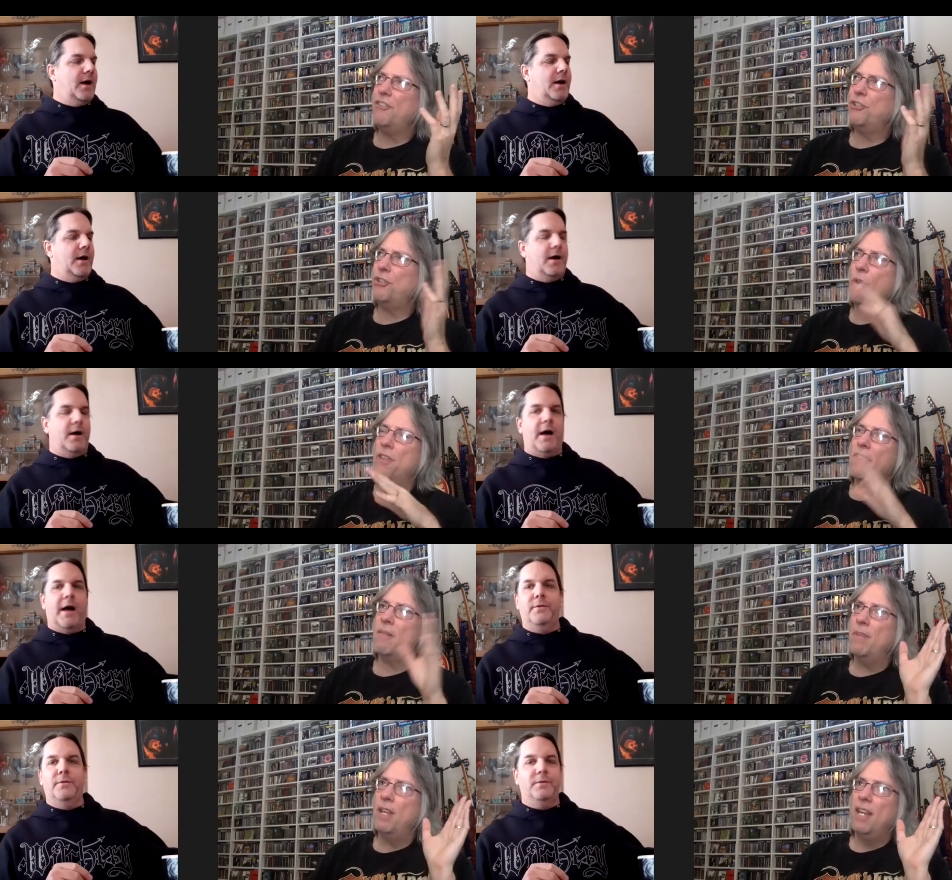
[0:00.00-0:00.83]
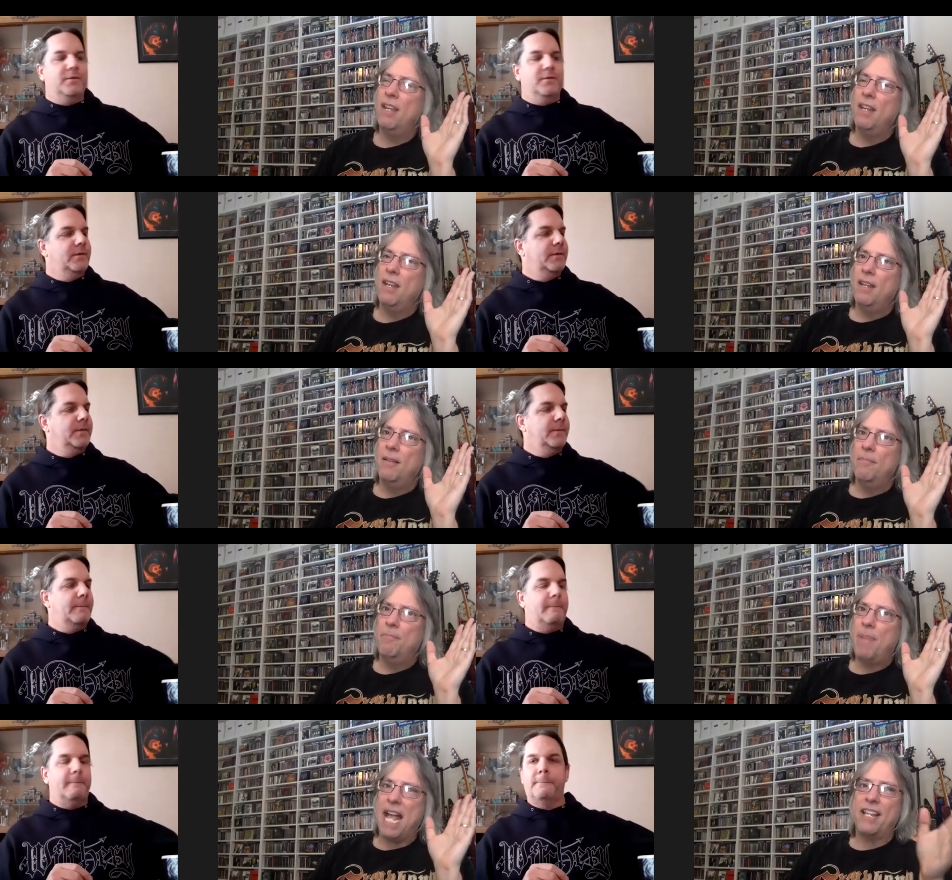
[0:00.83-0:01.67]
Speaker 1: I saw them. I
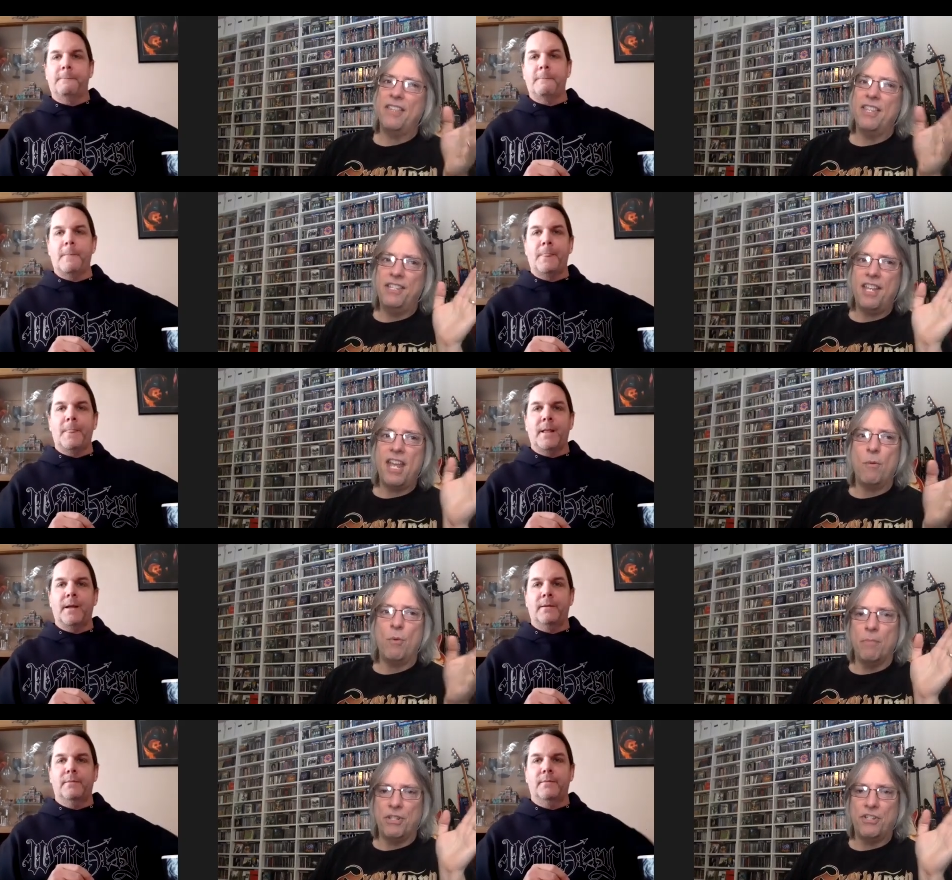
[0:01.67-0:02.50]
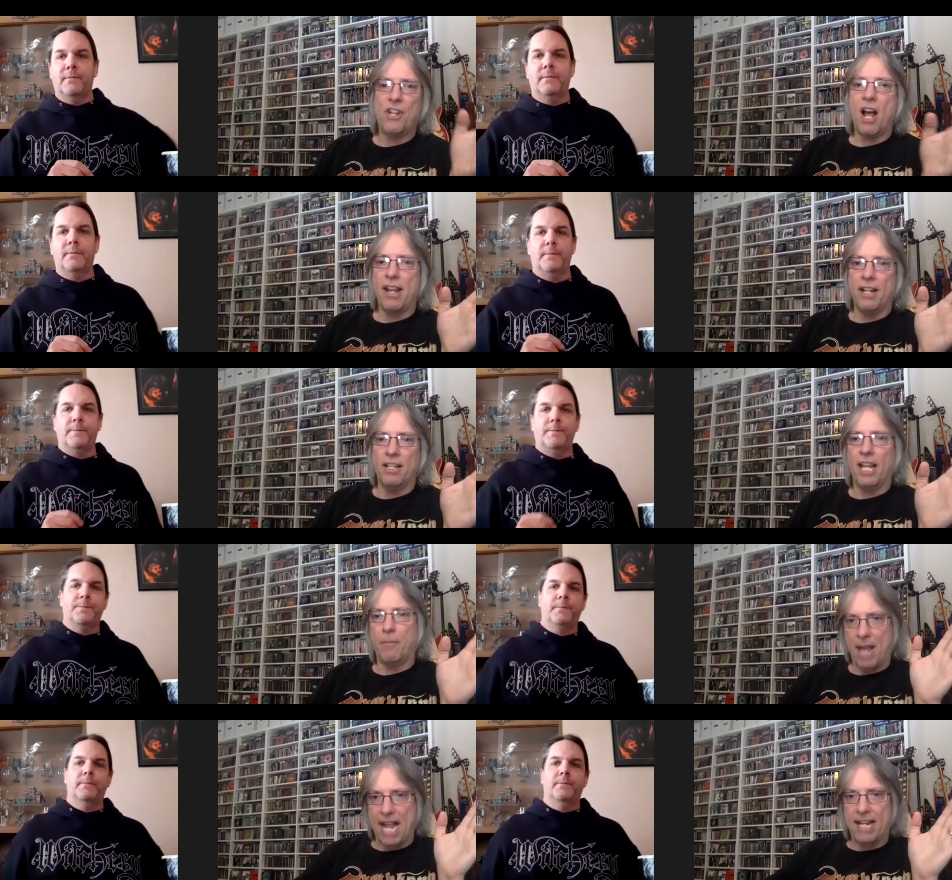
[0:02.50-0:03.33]
back in the day with Messiah,
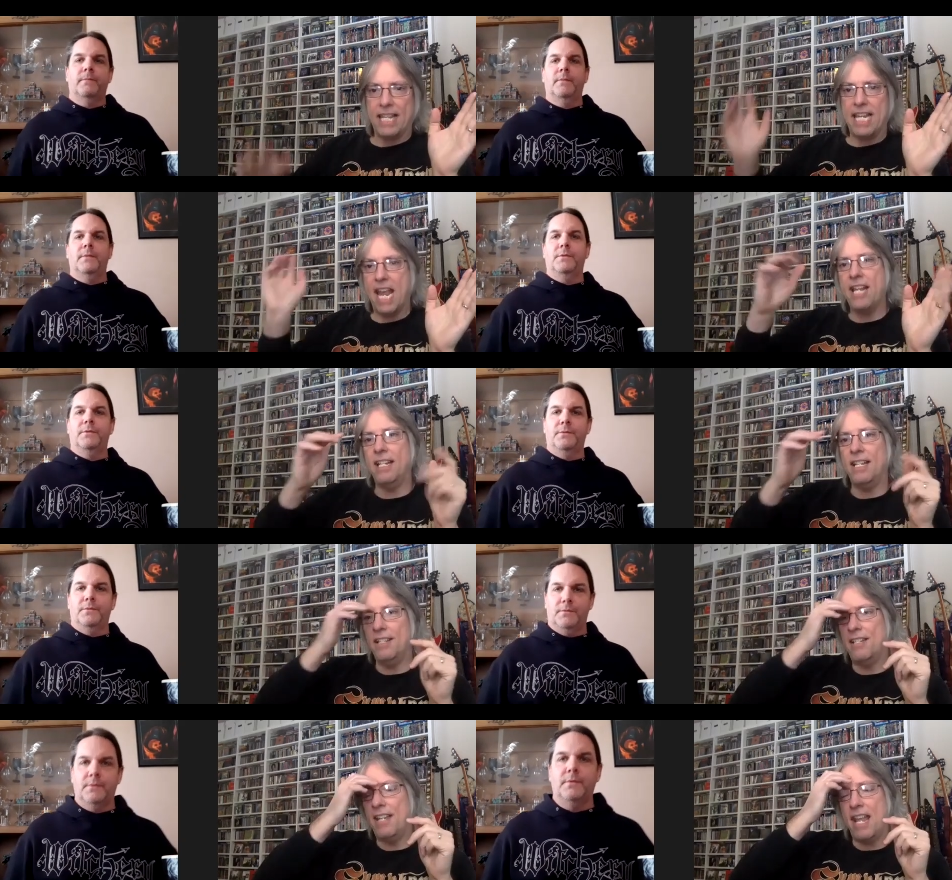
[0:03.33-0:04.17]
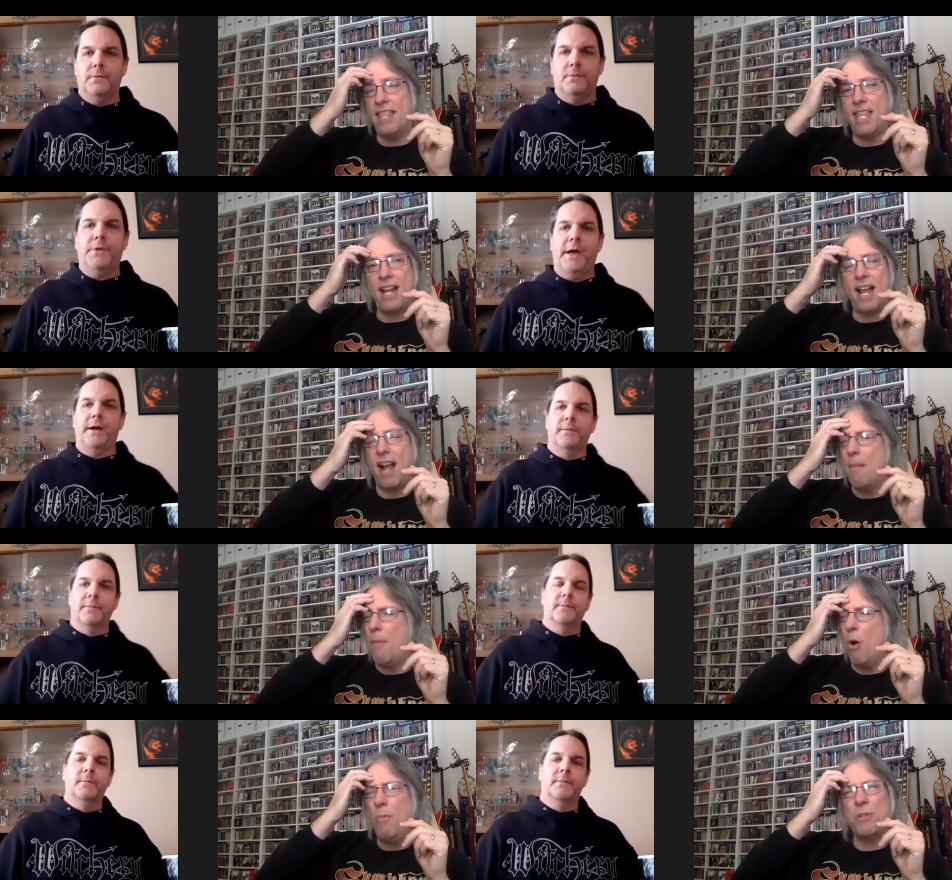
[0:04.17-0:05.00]
like back in the 80s. And then yeah. I,
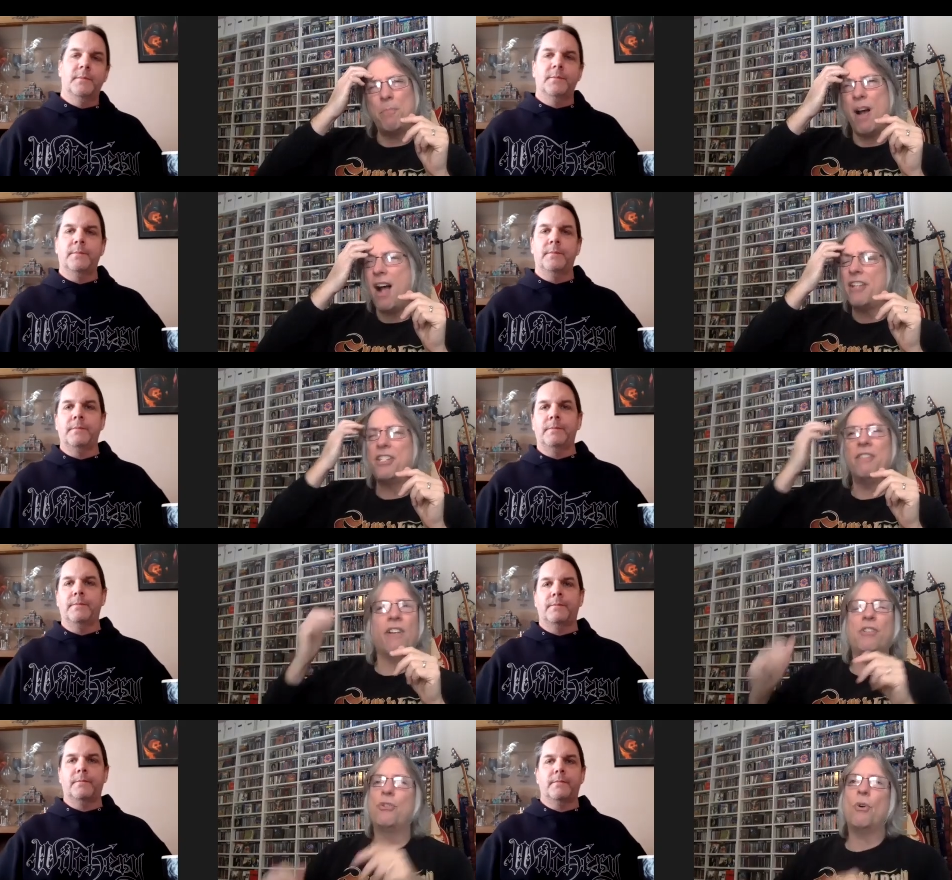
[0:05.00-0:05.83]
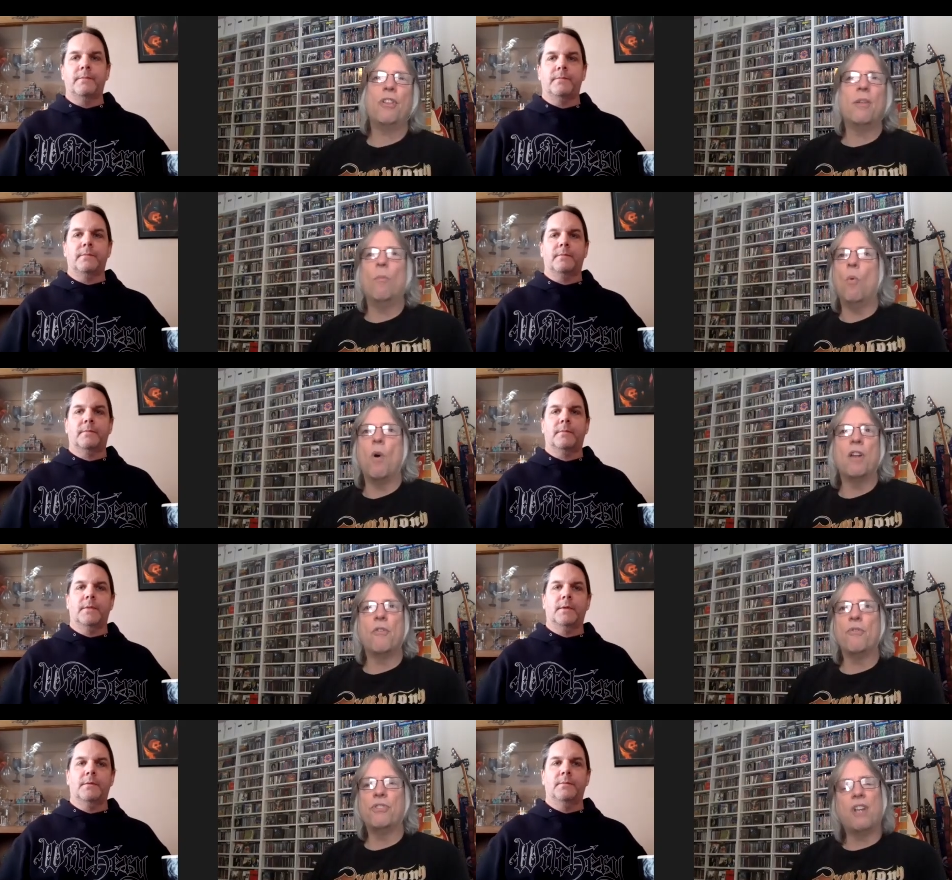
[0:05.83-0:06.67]
am almost positive I saw them one
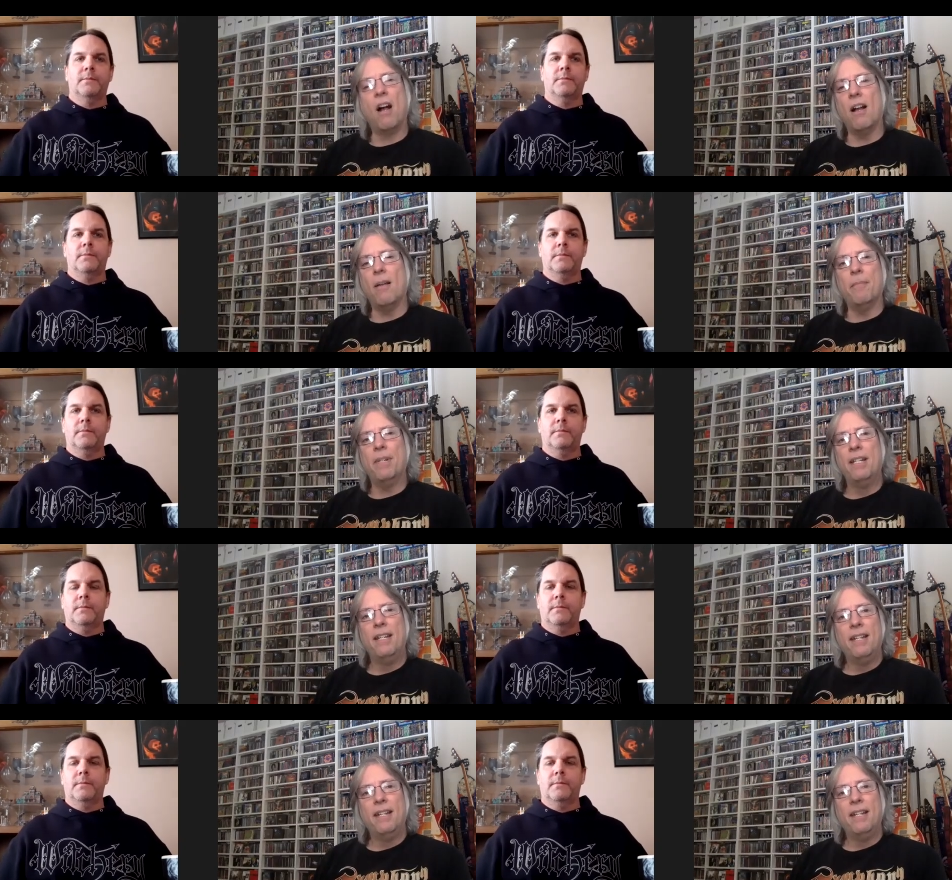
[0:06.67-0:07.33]
other time.